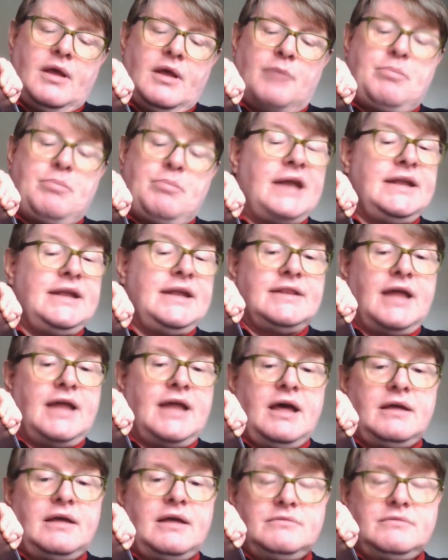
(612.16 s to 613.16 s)
pen in
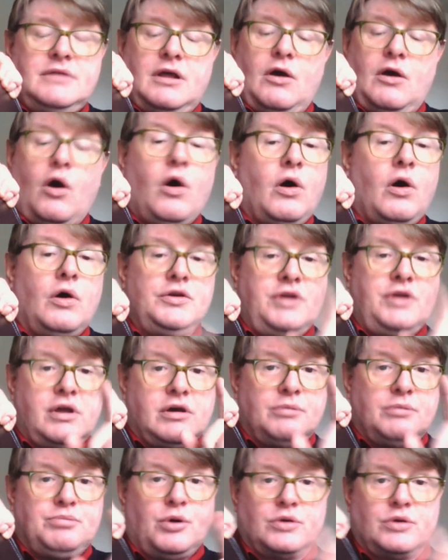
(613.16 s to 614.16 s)
there, or you
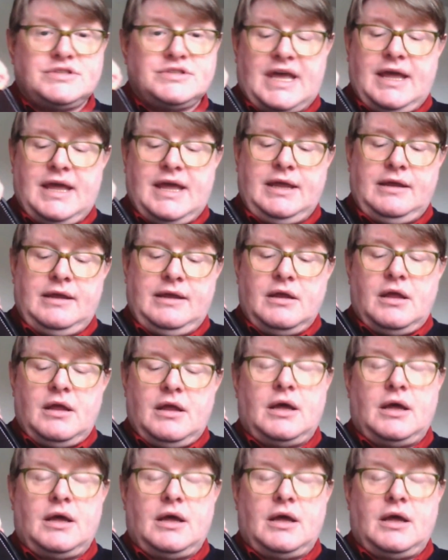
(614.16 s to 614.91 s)
could put a